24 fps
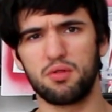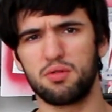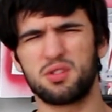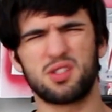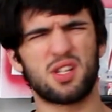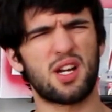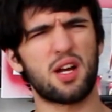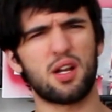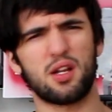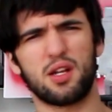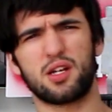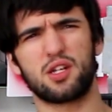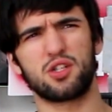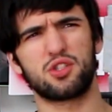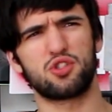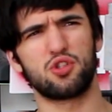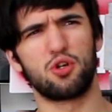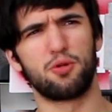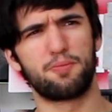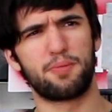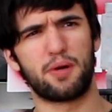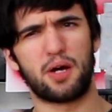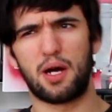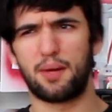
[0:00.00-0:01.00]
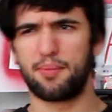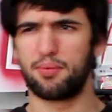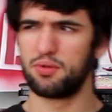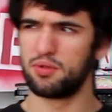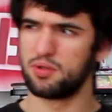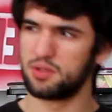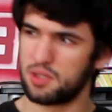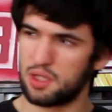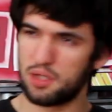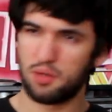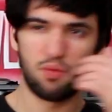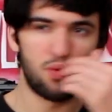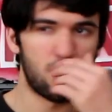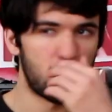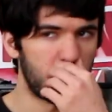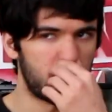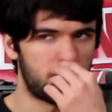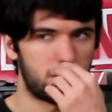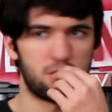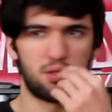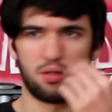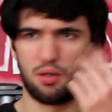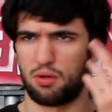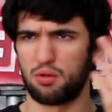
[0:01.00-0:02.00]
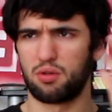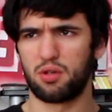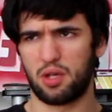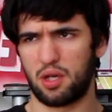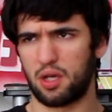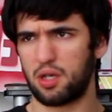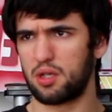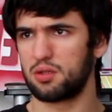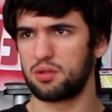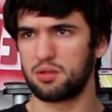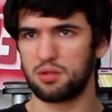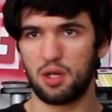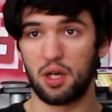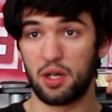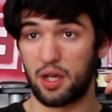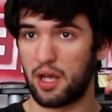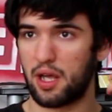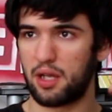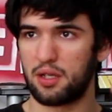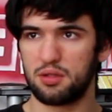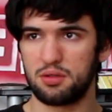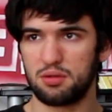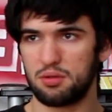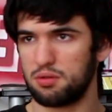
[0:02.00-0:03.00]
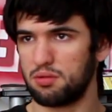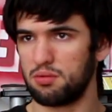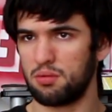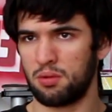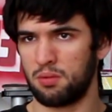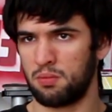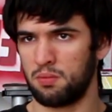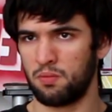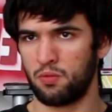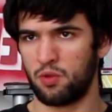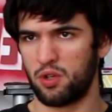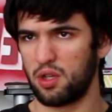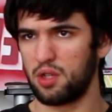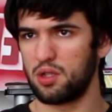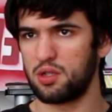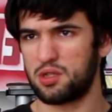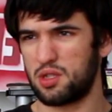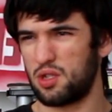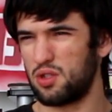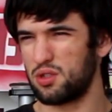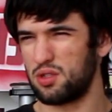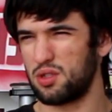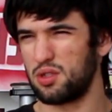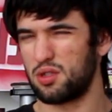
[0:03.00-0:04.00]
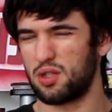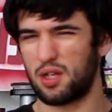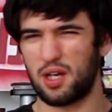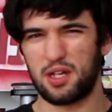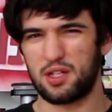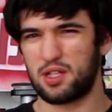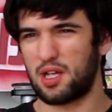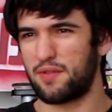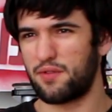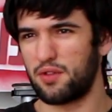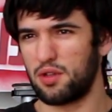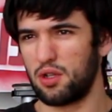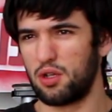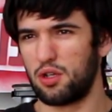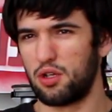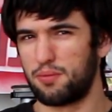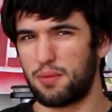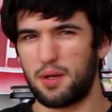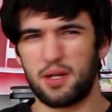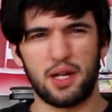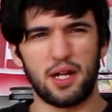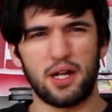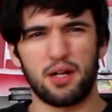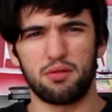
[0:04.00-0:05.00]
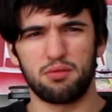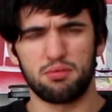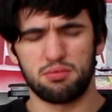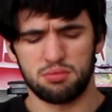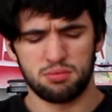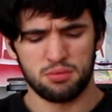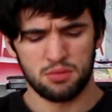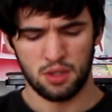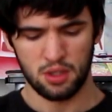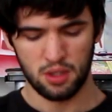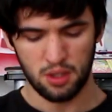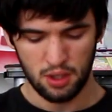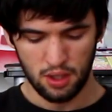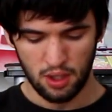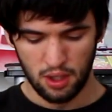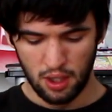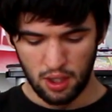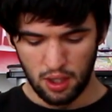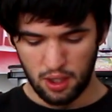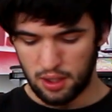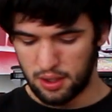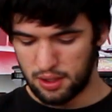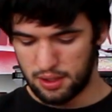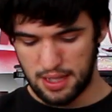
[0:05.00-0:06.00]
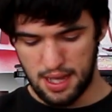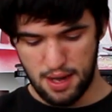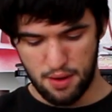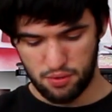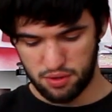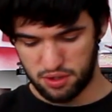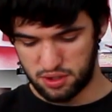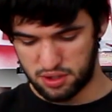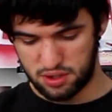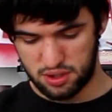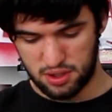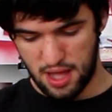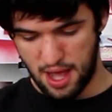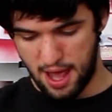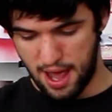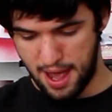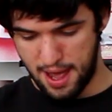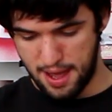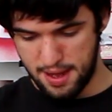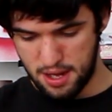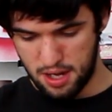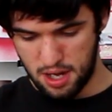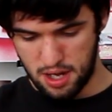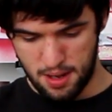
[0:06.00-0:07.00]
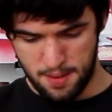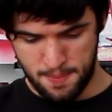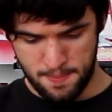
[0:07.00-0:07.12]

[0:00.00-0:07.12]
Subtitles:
It was kind of like a soap opera. It was like, well, okay. Again? Really? Seriously? You guys haven't learned by now? That was that.